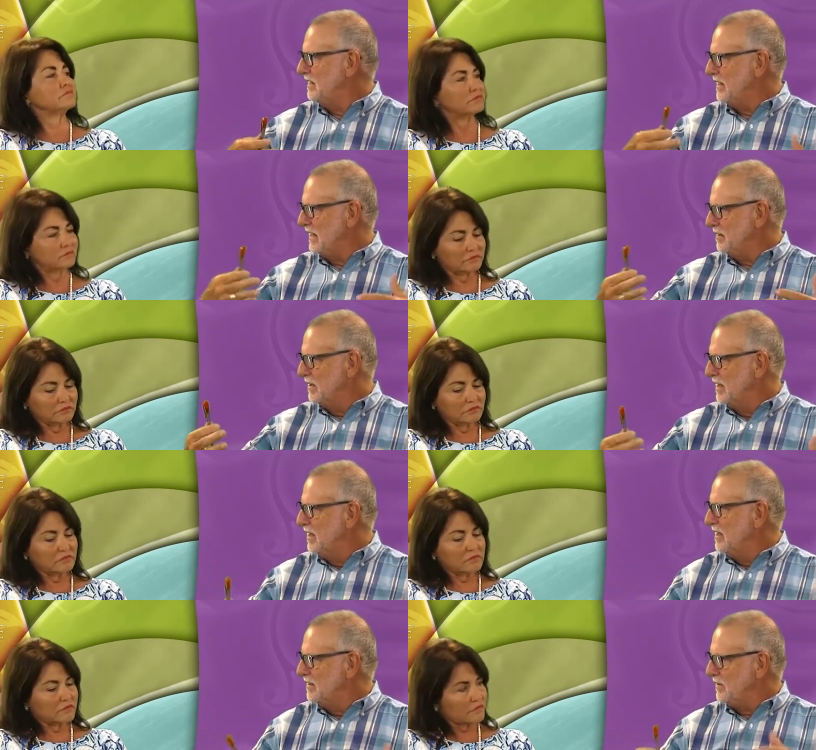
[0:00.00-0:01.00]
Speaker 1: and they had them.
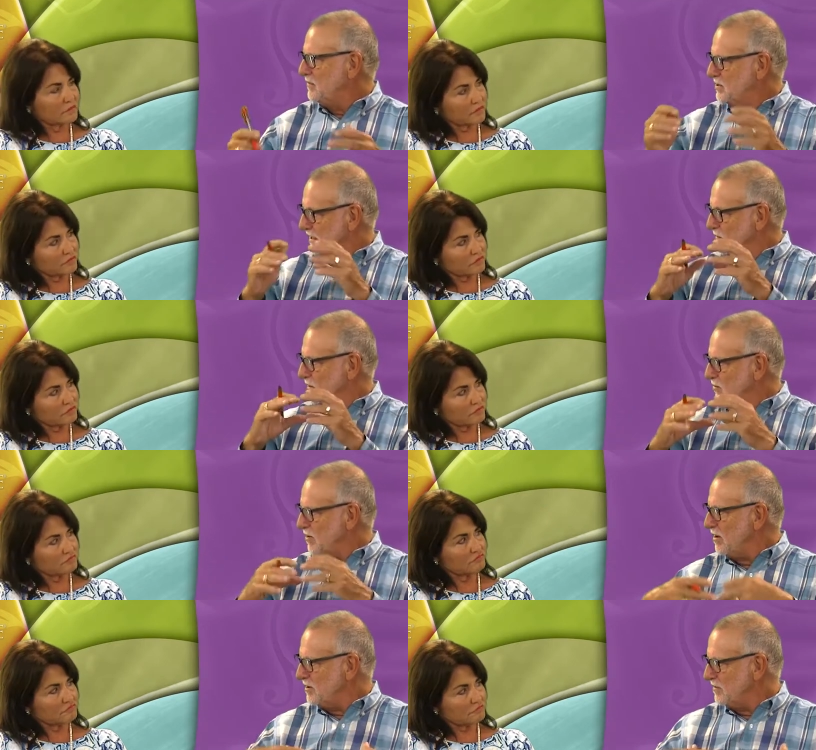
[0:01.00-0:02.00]
I've seen what you're
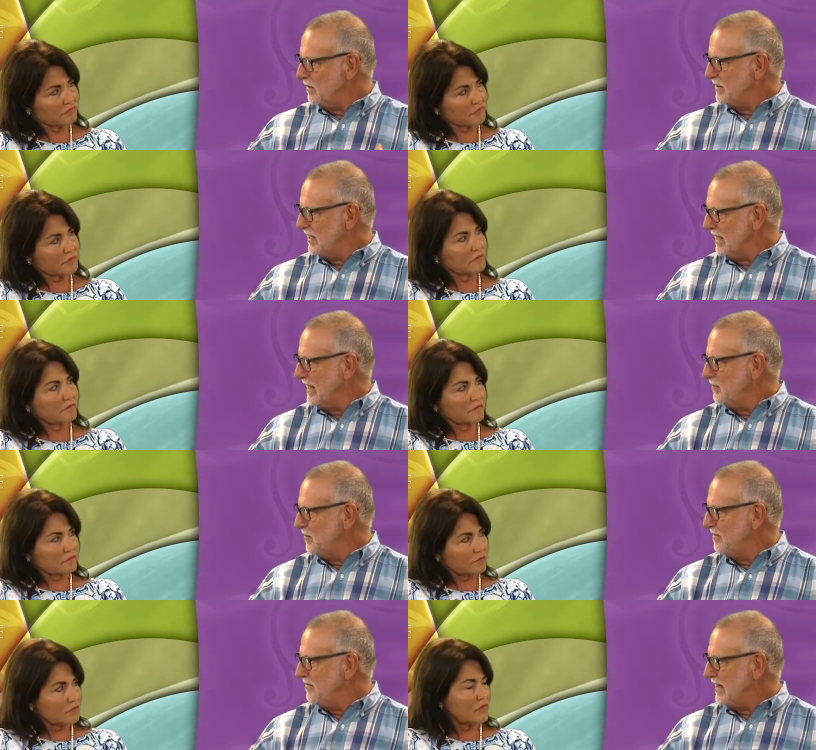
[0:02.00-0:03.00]
talking about with that
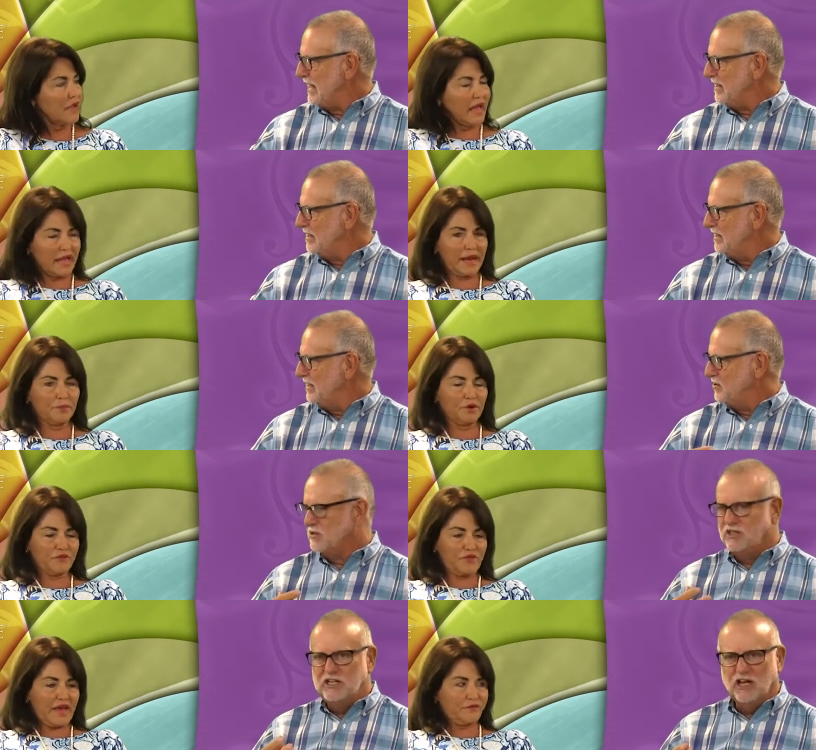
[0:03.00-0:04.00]
apron of fat. Yeah, apron
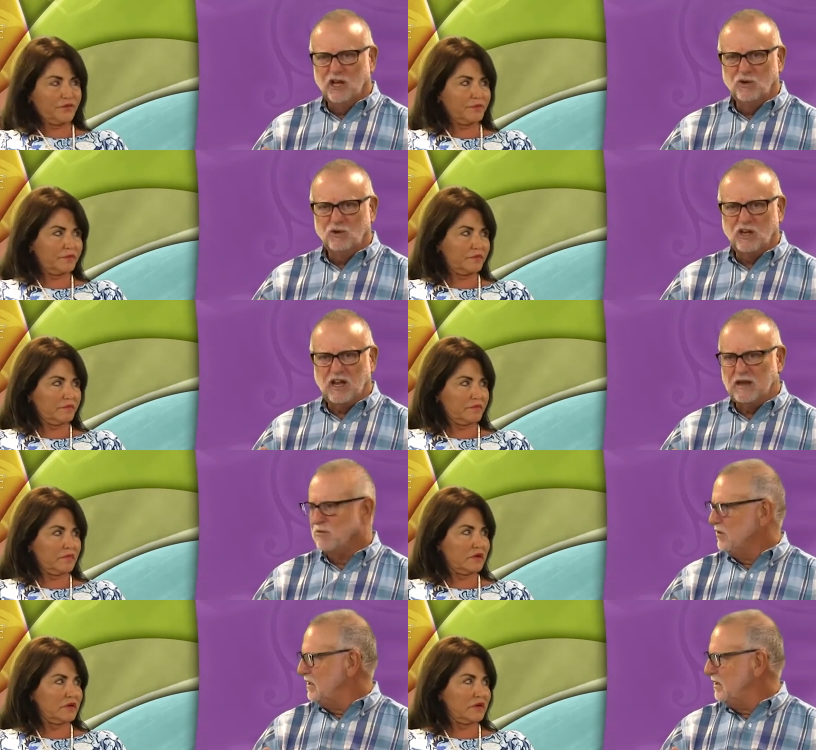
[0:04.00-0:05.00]
of fat. Yellow, from,
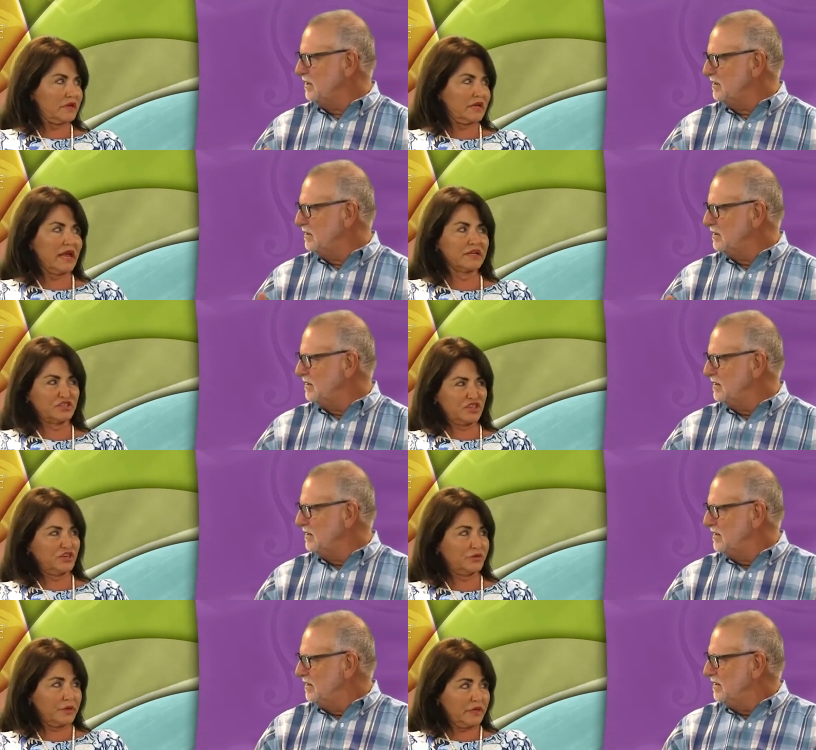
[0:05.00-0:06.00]
clabbery.
Speaker 2: Yeah, it's
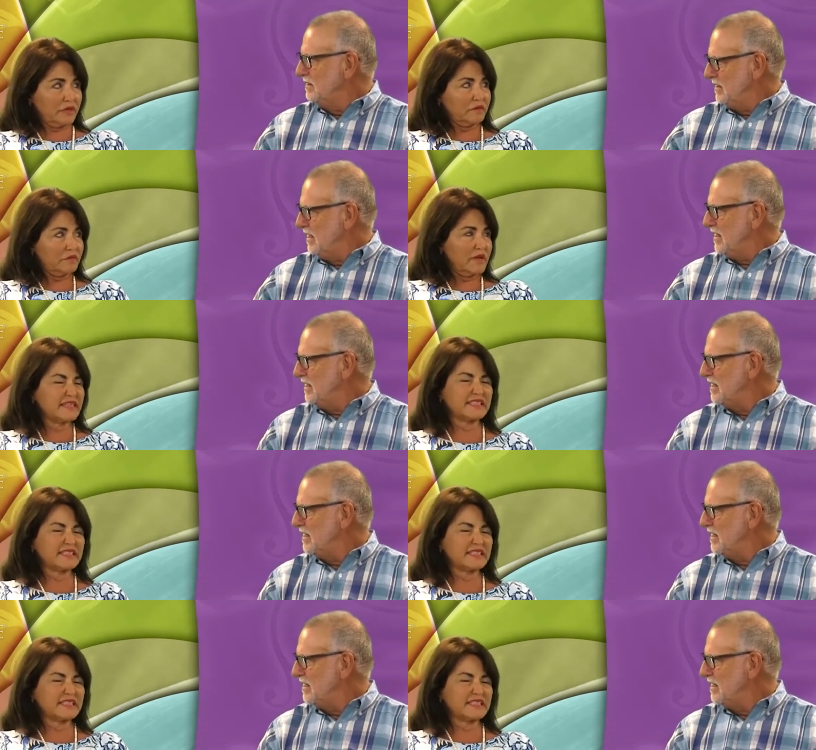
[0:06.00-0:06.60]
gooey. Yeah,